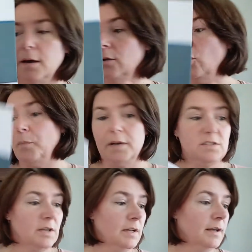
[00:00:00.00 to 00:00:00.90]
I hope I
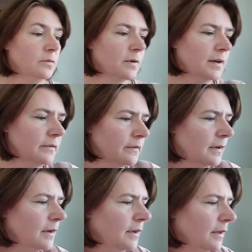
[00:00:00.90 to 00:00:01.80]
say that right.
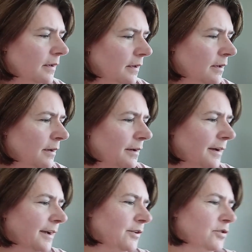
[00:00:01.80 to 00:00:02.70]

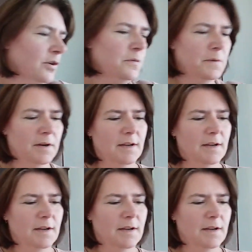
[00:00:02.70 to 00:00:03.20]
I don't know.